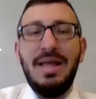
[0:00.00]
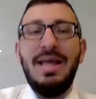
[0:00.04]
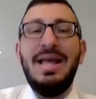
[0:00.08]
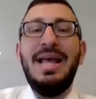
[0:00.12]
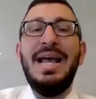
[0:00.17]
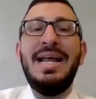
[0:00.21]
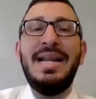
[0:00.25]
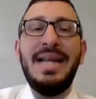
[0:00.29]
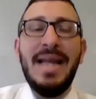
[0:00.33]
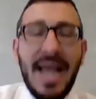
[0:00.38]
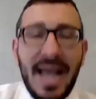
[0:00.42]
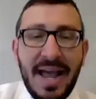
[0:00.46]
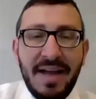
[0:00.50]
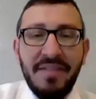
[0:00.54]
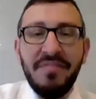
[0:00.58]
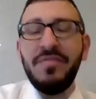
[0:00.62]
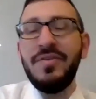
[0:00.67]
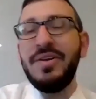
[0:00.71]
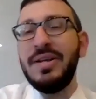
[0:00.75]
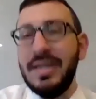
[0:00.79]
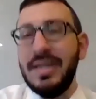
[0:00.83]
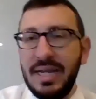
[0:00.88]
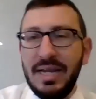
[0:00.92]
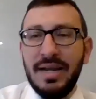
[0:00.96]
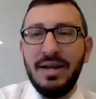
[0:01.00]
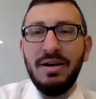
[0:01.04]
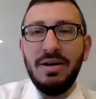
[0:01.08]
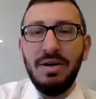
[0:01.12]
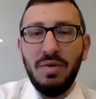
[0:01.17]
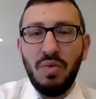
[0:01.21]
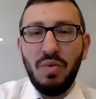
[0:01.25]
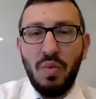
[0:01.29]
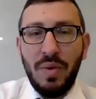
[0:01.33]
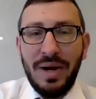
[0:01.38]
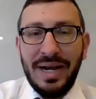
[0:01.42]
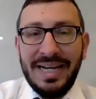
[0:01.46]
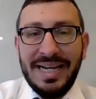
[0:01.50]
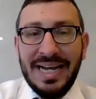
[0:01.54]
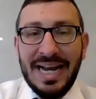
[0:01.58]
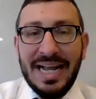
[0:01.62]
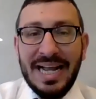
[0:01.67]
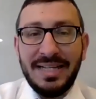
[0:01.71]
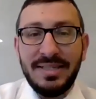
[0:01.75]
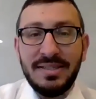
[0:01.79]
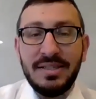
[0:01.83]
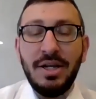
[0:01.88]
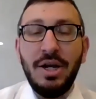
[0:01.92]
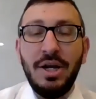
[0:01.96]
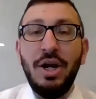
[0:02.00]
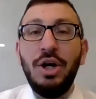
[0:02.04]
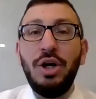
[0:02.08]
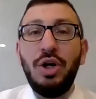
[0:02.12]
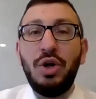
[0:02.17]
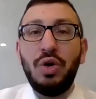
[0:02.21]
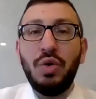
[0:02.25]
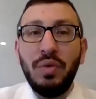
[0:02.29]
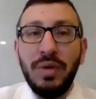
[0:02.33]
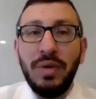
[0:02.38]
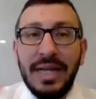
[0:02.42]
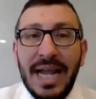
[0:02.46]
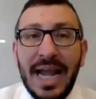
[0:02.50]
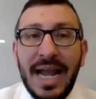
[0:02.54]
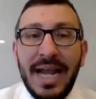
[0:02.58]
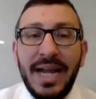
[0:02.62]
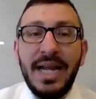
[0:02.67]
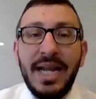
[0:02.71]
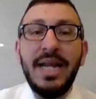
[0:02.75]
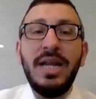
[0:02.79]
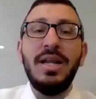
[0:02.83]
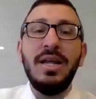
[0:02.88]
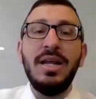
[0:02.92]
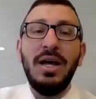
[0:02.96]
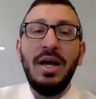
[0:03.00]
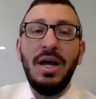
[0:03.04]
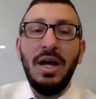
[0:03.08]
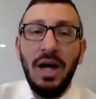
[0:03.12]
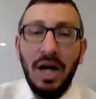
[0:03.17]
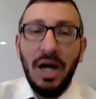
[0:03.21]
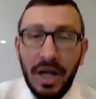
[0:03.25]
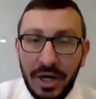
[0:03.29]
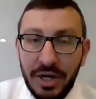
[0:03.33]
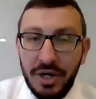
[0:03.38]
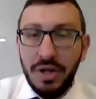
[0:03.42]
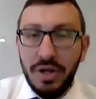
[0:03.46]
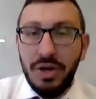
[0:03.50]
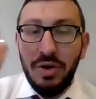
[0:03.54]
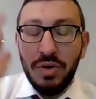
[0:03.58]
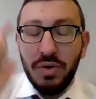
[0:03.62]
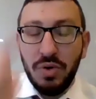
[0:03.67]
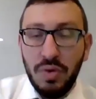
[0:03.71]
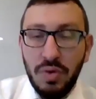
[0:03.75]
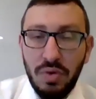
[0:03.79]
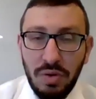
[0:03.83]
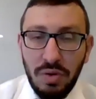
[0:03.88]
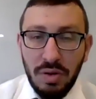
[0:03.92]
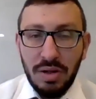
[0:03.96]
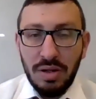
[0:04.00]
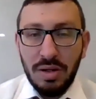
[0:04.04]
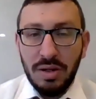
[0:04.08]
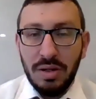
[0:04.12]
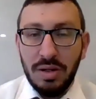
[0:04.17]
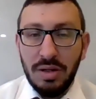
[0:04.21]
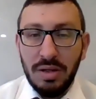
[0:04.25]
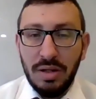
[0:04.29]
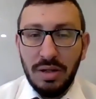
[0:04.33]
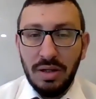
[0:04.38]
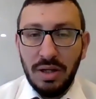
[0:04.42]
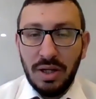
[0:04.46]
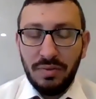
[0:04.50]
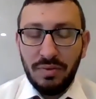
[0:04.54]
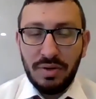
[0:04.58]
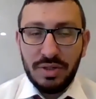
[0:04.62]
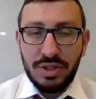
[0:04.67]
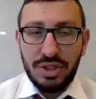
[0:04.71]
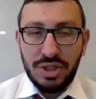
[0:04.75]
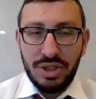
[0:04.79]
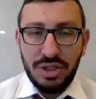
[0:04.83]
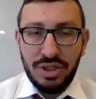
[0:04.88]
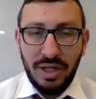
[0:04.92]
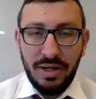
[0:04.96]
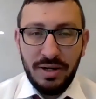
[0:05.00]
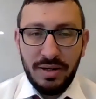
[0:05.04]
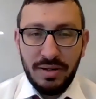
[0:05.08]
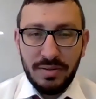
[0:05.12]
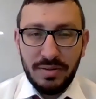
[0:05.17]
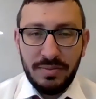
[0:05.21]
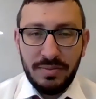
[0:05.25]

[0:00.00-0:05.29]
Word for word: And every year we get created anew on Rosh Hashanah.